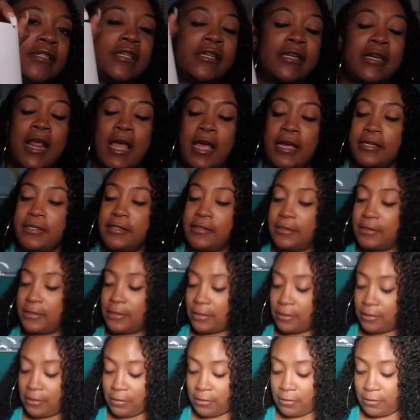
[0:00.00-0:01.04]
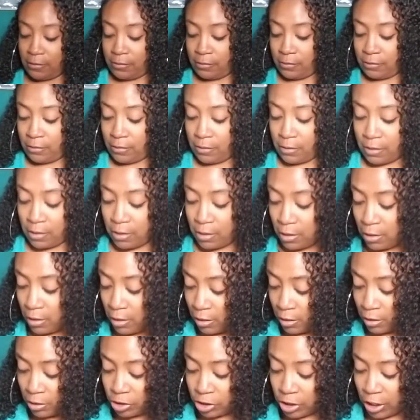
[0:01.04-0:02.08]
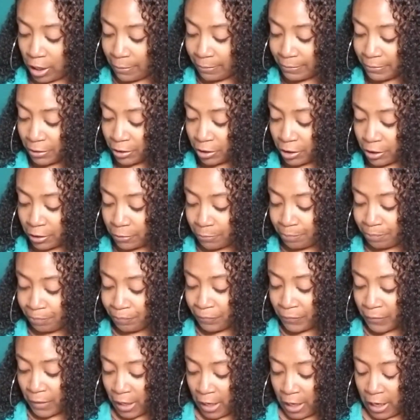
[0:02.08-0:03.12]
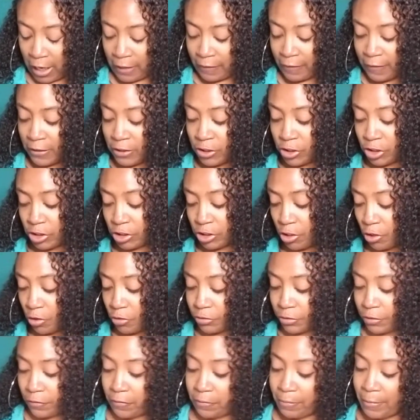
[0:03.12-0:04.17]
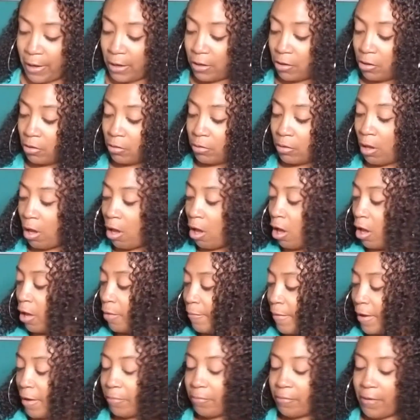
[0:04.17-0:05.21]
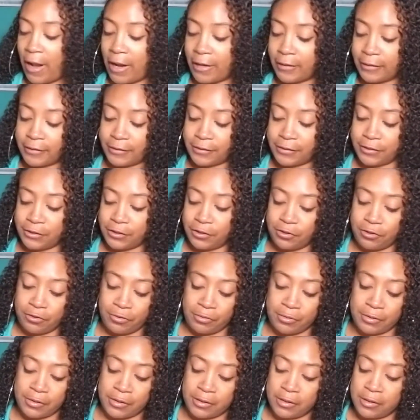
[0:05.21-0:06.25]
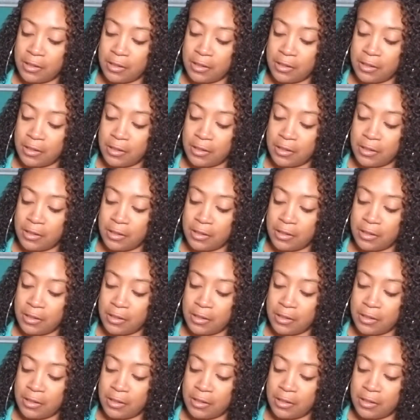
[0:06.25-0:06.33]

next chapter, and this just goes over medical law, malpractice suits,